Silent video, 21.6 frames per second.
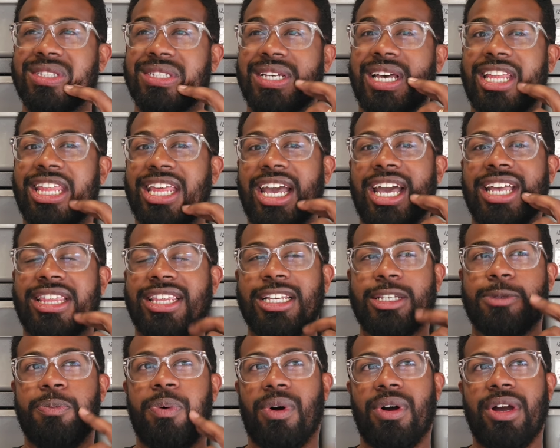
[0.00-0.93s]
I think at
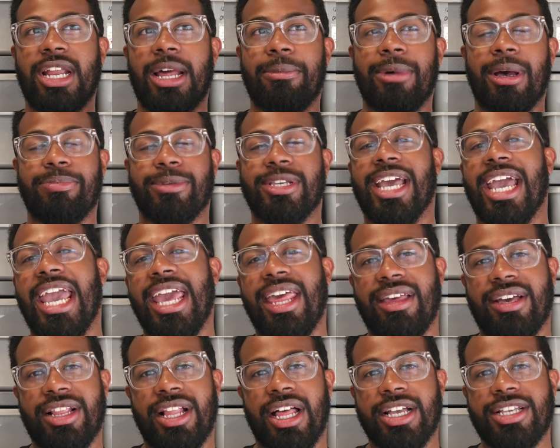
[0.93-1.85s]
this point, I'm up to
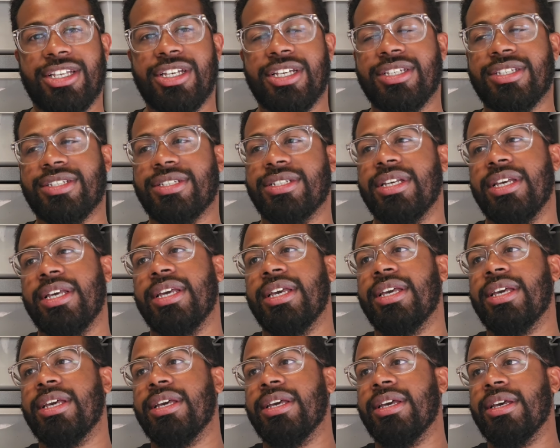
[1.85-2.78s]
8 clutches,
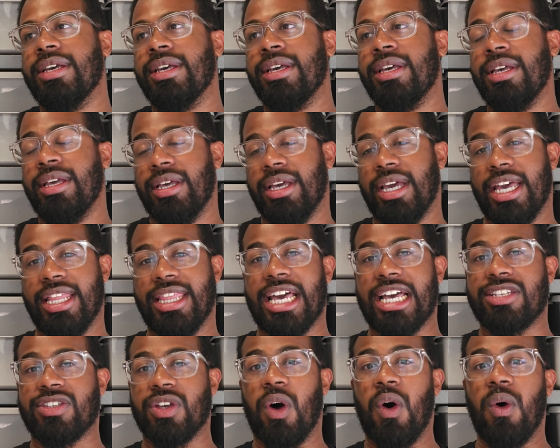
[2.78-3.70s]
and
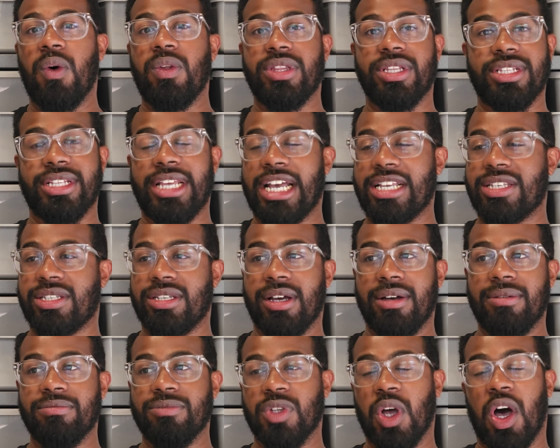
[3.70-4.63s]
that's
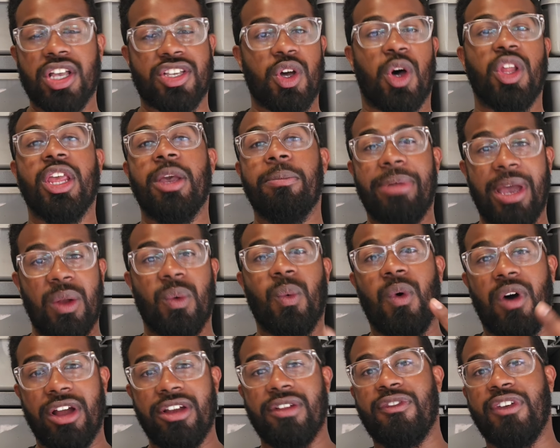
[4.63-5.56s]
only been
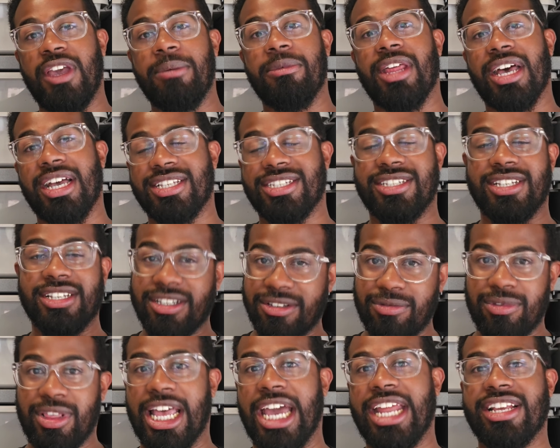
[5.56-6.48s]
one female that's
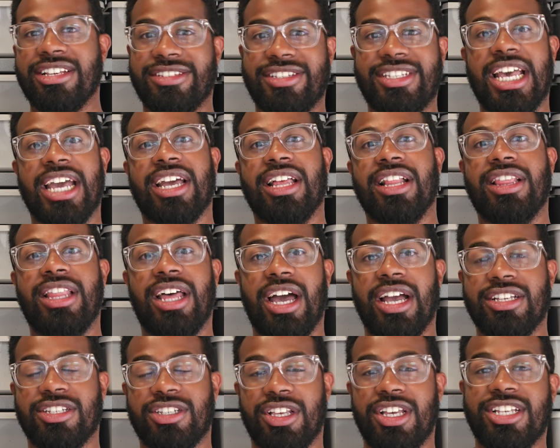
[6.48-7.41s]
laid a second
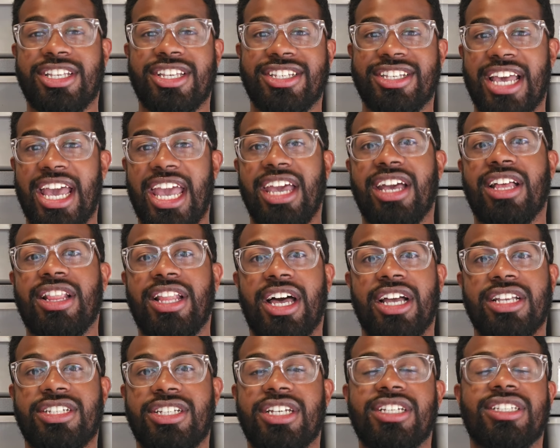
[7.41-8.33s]
clutch. So this is 8
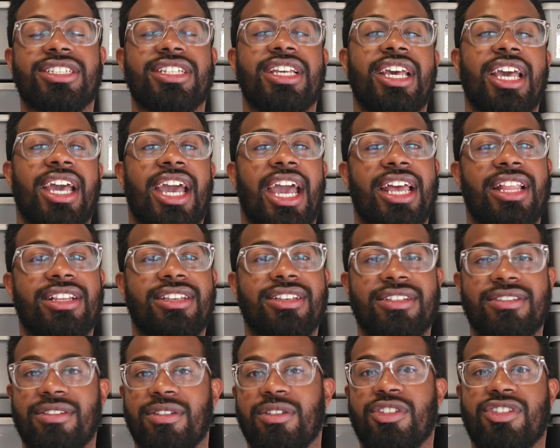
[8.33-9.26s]
clutches and
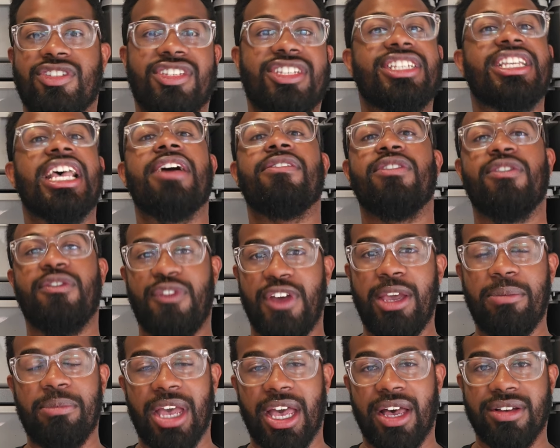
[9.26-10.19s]
7
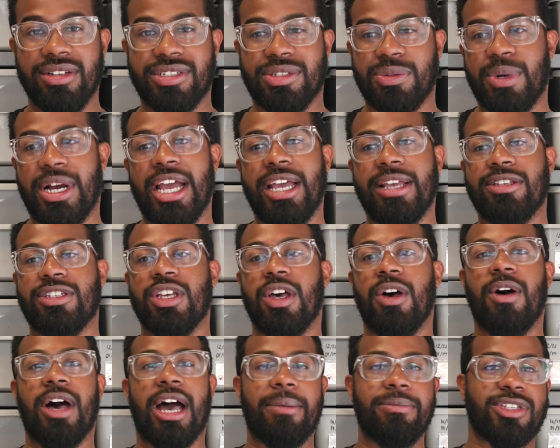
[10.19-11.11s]
females, right?
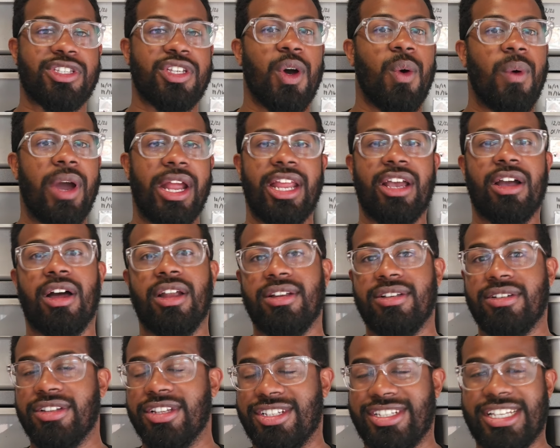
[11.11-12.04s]
So I'm still waiting
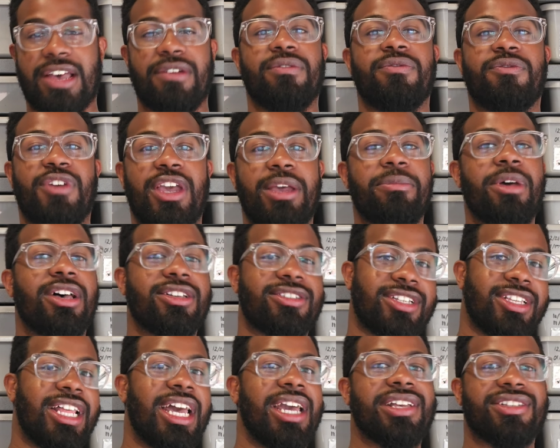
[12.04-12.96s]
on the 7 females
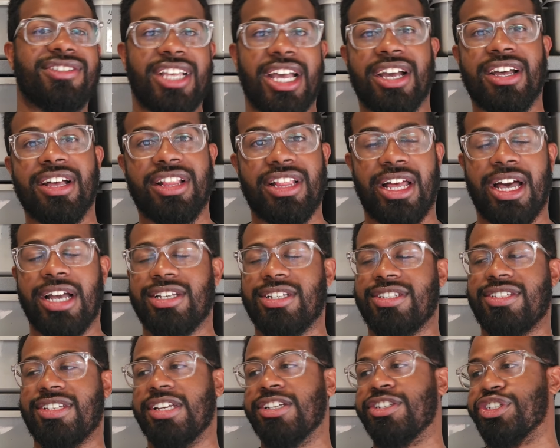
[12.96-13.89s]
to lay a second clutch,
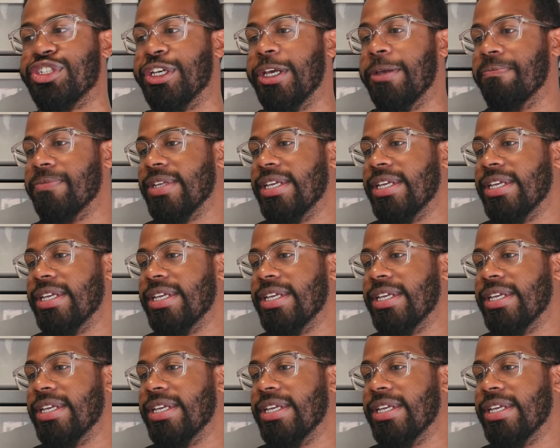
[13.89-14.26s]
essentially.